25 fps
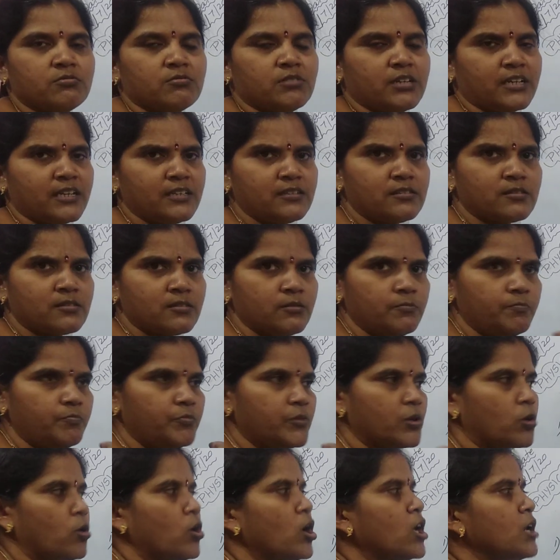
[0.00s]
It is
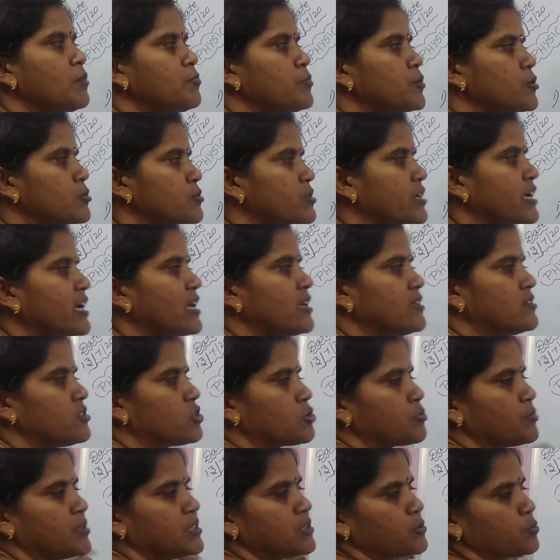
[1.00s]
all musical
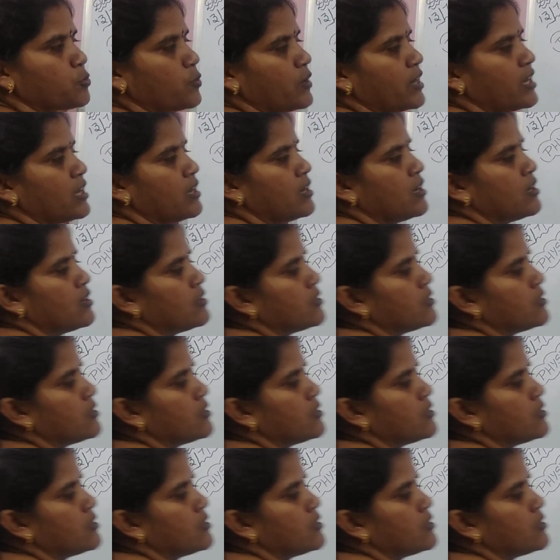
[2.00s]
instruments will